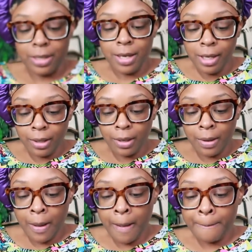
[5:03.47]
Yeah,
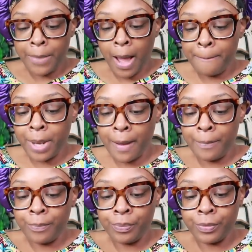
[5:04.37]
Pop
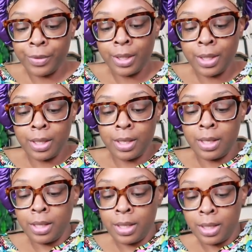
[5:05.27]
Pop.
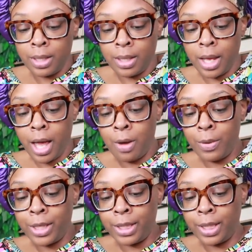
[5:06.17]
They
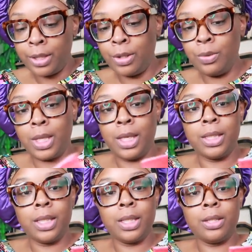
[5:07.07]
always send two
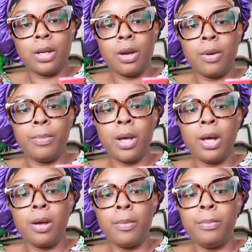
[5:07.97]
things. This is their
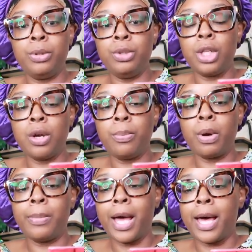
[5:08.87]
Kombucha
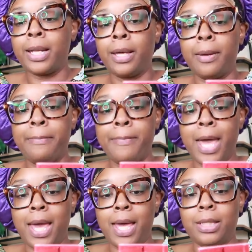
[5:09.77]
Probiotic
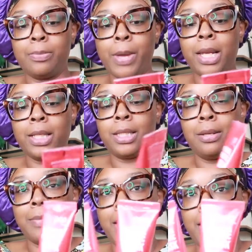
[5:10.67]
Mask,
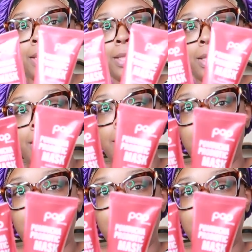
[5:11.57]
Balancing Mask.